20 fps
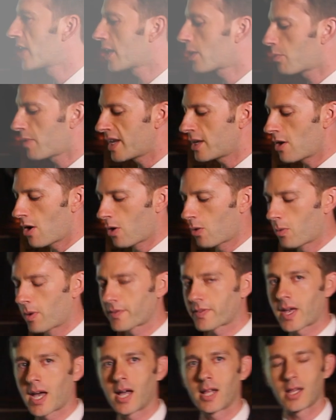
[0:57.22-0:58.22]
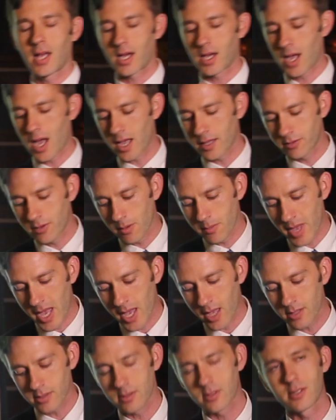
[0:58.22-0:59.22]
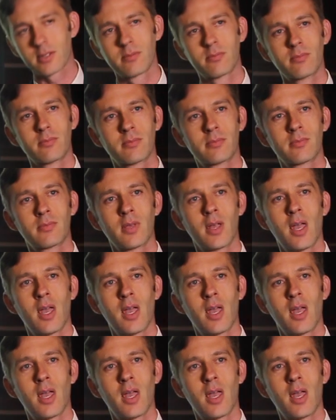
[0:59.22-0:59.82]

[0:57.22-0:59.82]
We think we know what the halakhah demands,